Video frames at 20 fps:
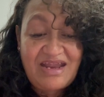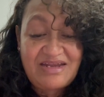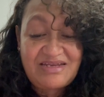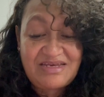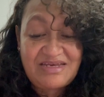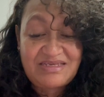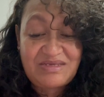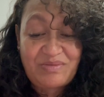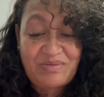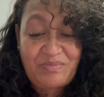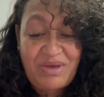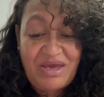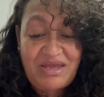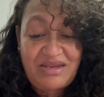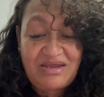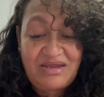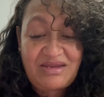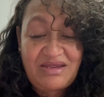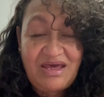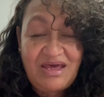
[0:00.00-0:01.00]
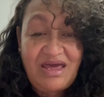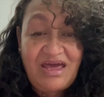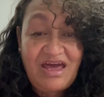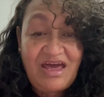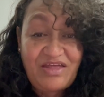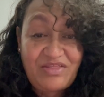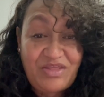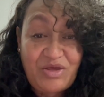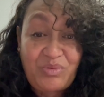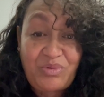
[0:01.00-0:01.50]
anticipated,
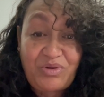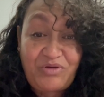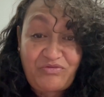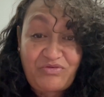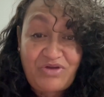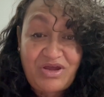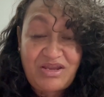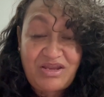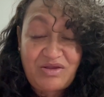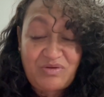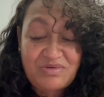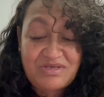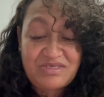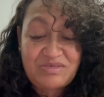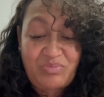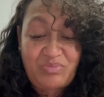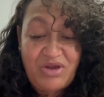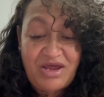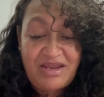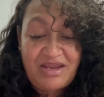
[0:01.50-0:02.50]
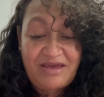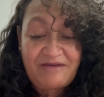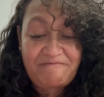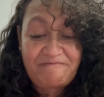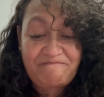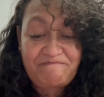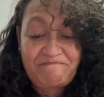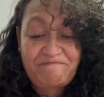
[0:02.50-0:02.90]
and they were afraid it was spreading.